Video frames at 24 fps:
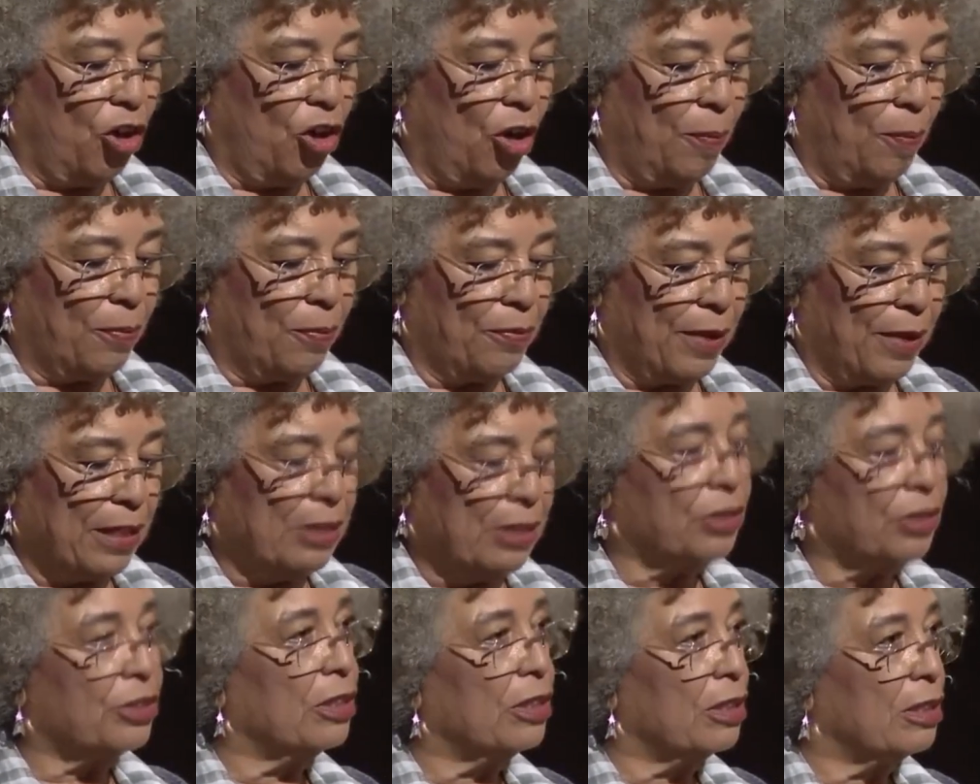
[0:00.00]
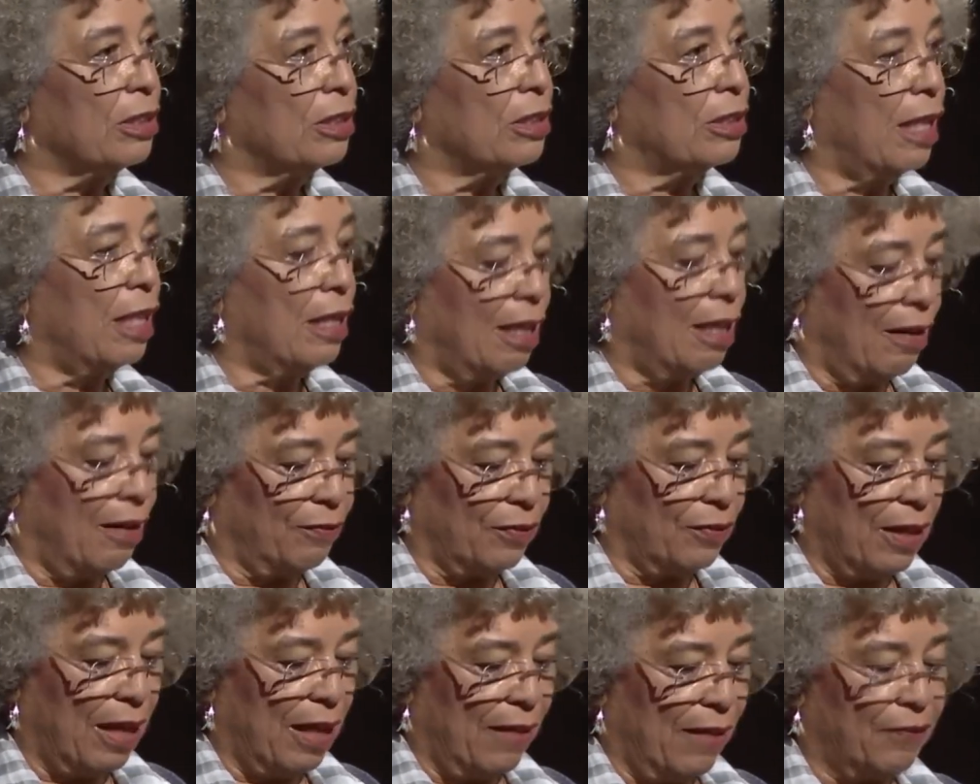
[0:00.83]
corporations that
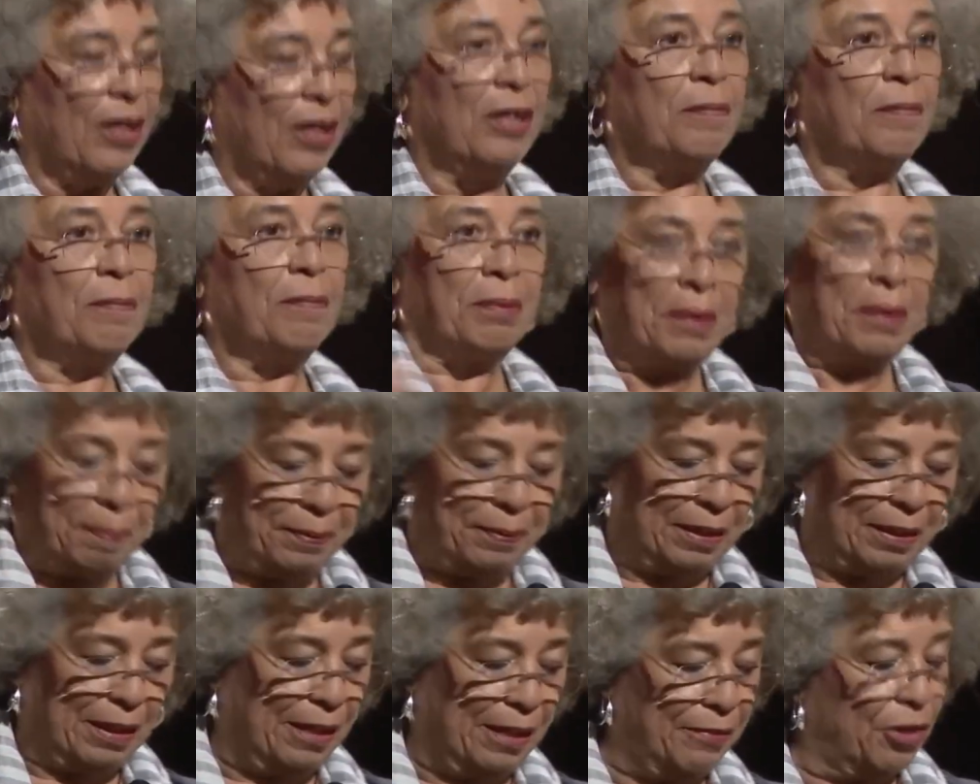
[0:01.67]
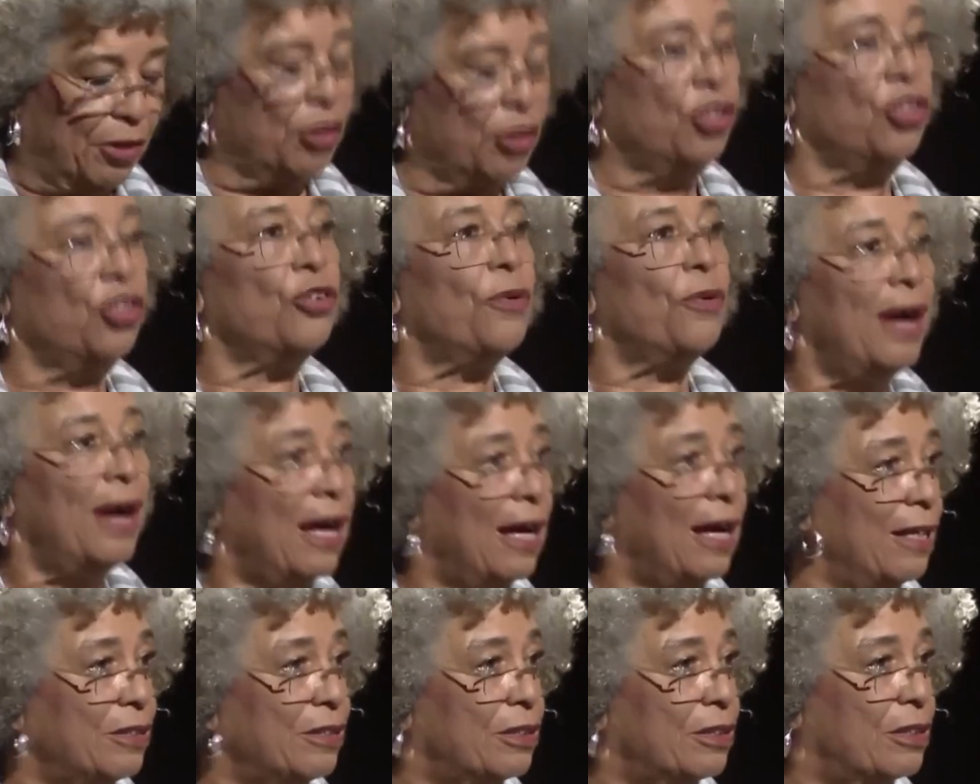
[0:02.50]
have left people in the
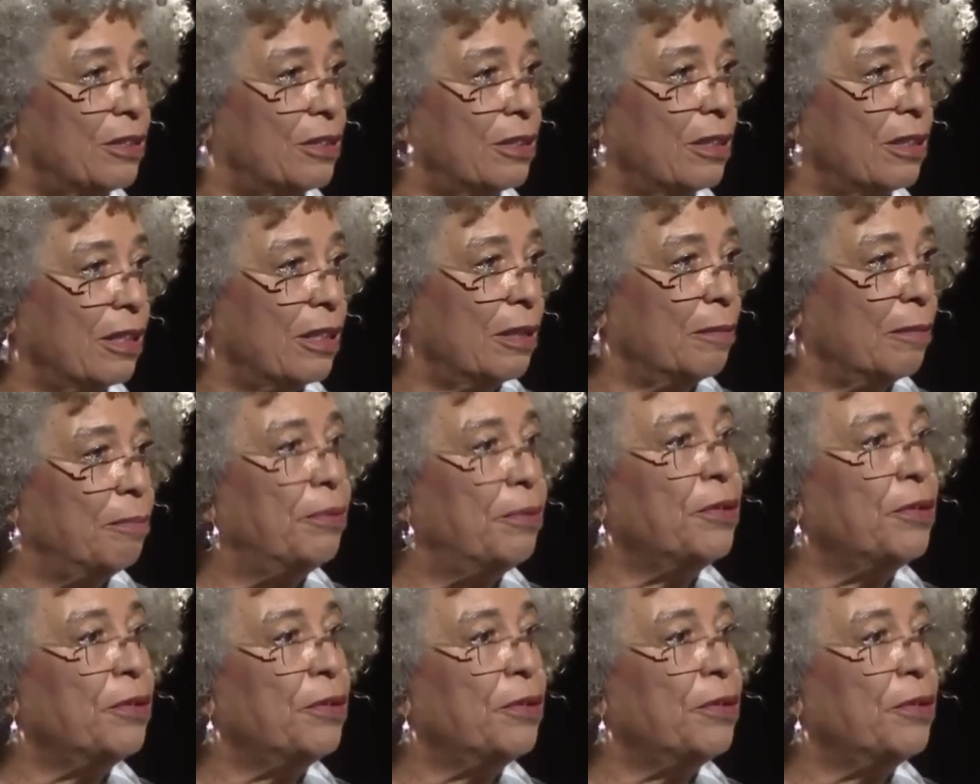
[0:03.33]
U.S.